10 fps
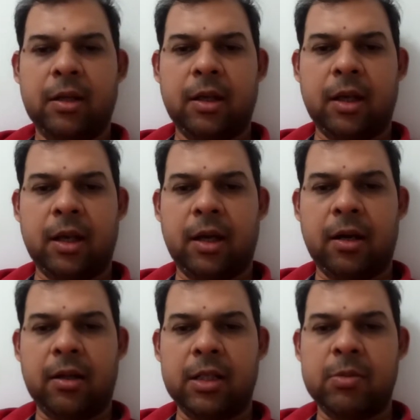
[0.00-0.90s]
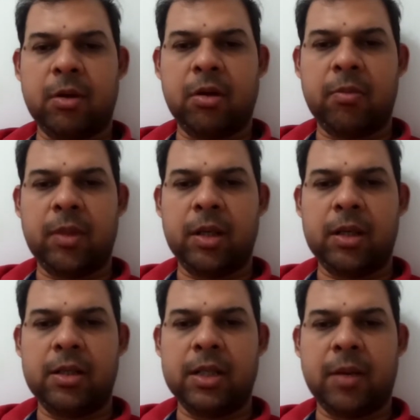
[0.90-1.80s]
and this problem
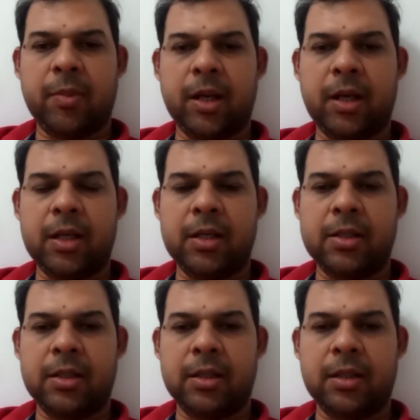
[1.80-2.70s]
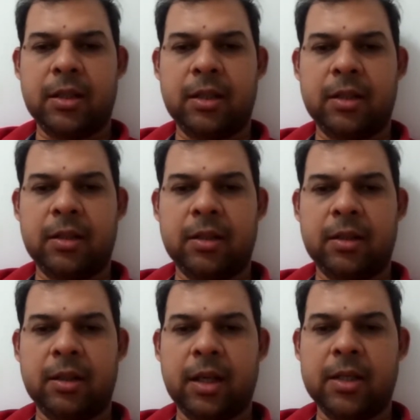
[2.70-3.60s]
in Japan is,
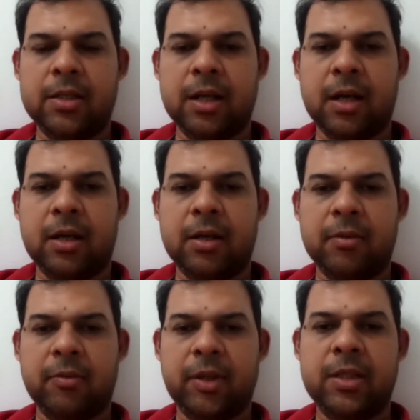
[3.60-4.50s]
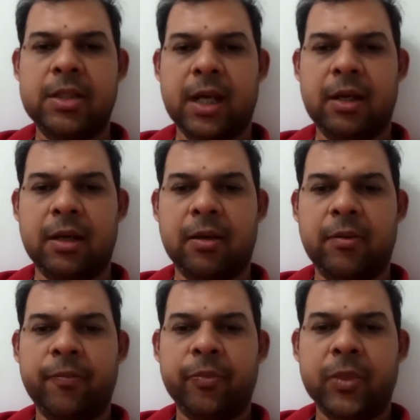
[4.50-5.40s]
uh, has started with China.
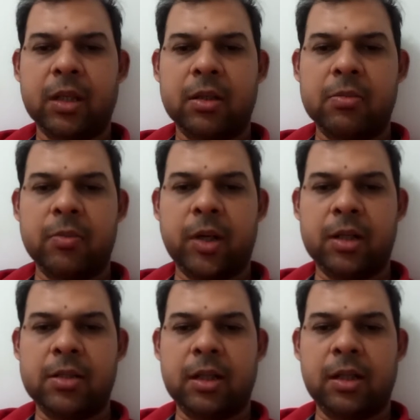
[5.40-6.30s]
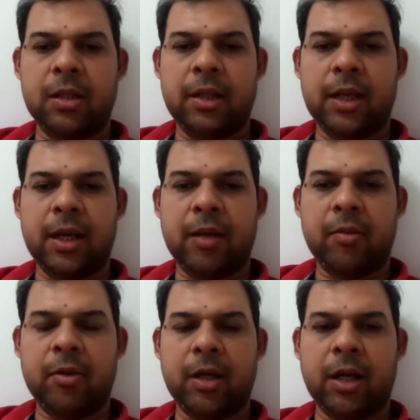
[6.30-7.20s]
But still they are
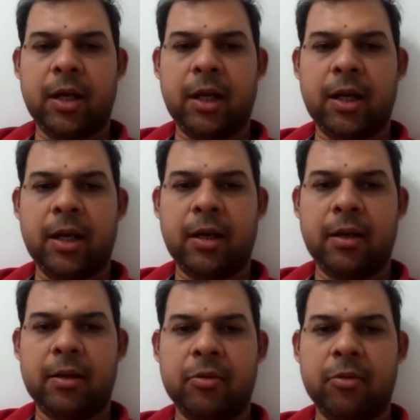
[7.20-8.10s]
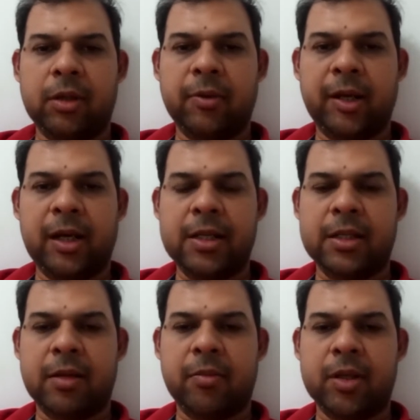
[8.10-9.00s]
able to contain and to the very less
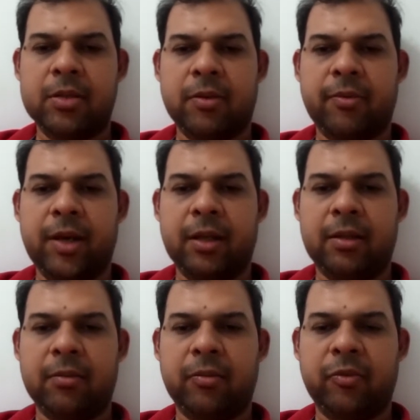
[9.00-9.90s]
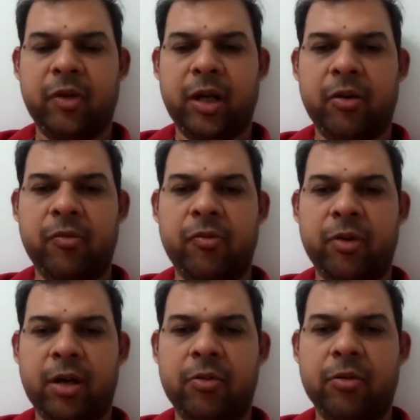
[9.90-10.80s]
numbers of death for around
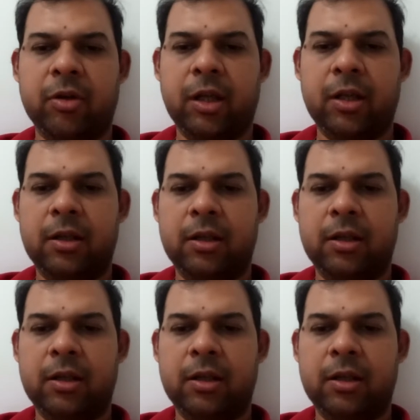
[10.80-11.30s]
42 only